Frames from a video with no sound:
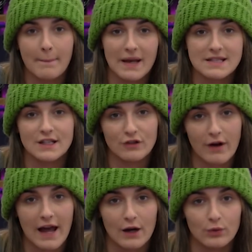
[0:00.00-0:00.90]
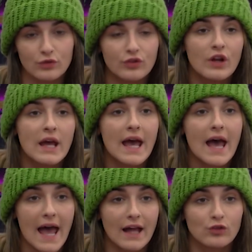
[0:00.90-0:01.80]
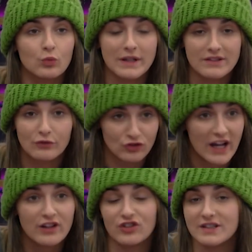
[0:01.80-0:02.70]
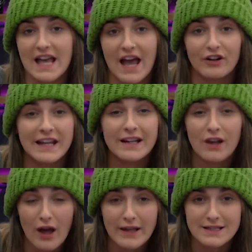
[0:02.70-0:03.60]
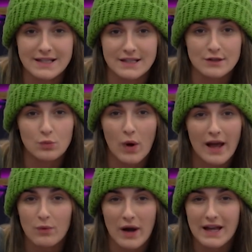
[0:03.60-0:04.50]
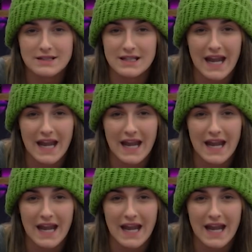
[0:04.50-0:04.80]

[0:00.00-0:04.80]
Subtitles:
and messing around, and we changed his hair, and he likes it. So where's the